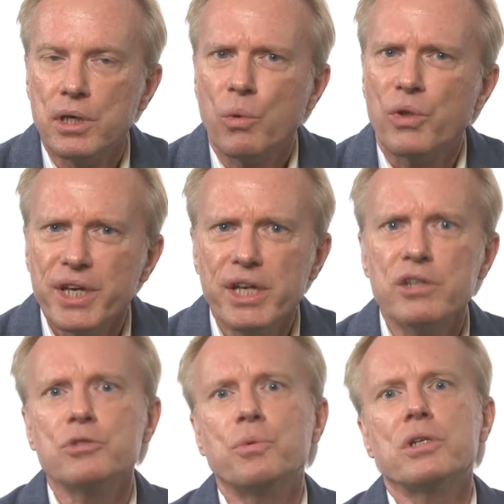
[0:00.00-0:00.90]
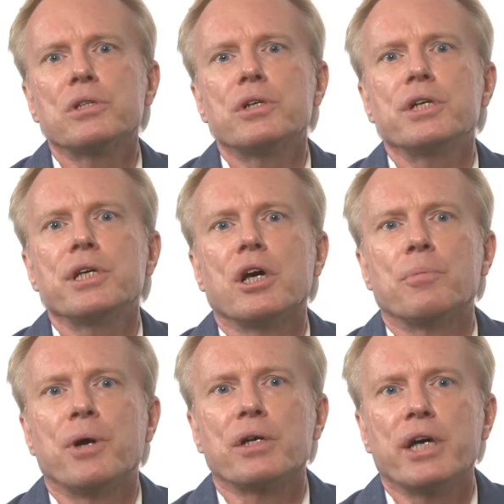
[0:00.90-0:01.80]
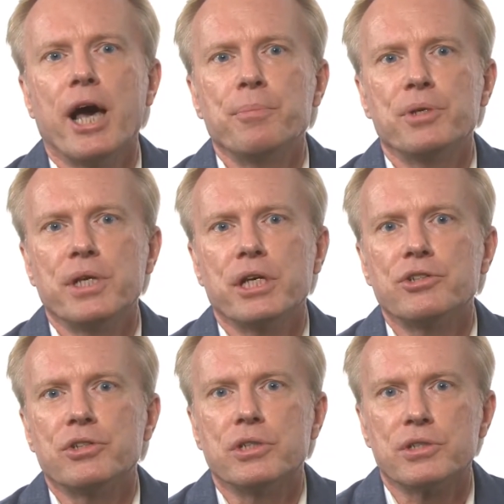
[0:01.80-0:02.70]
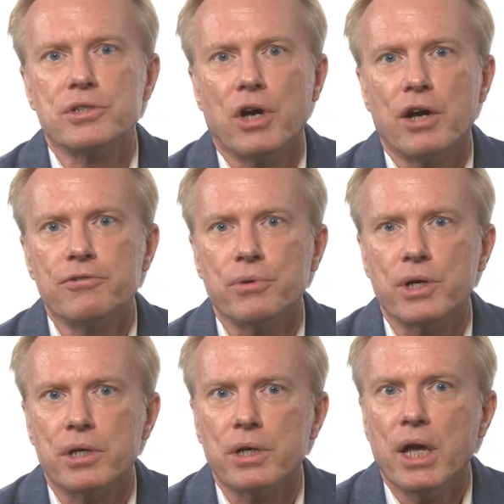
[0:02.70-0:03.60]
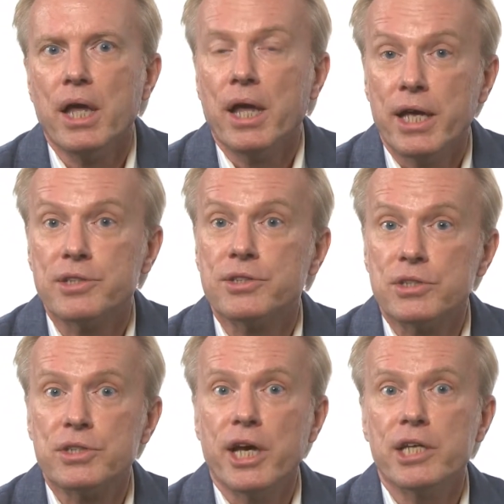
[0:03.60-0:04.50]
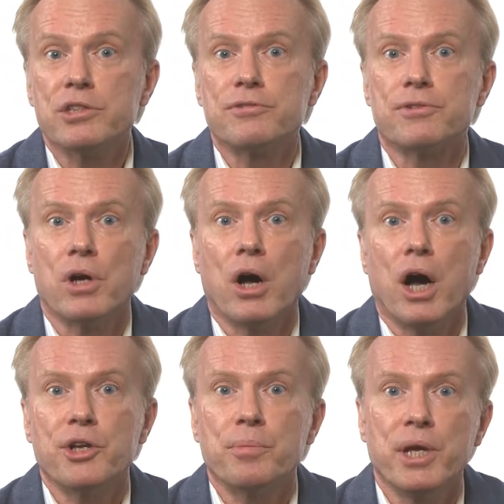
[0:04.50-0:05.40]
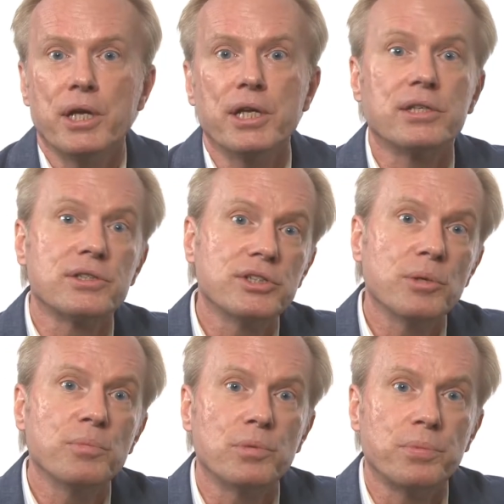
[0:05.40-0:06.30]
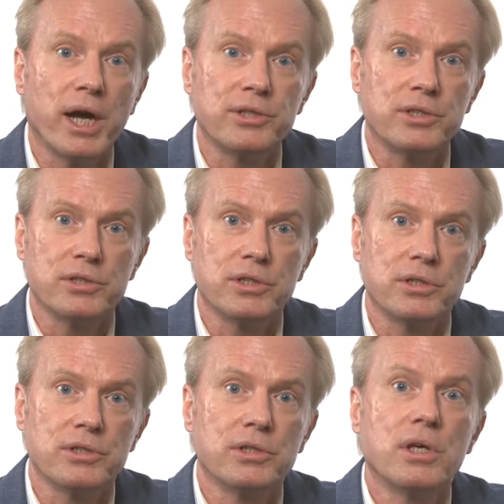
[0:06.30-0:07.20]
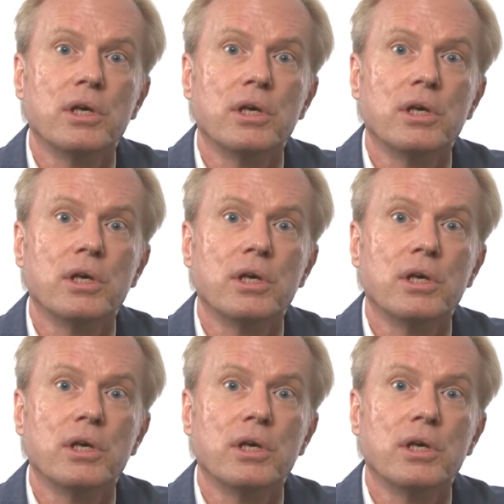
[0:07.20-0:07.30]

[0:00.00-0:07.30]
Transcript: Well, here's where learning about computation and software as designs for automating symbol processes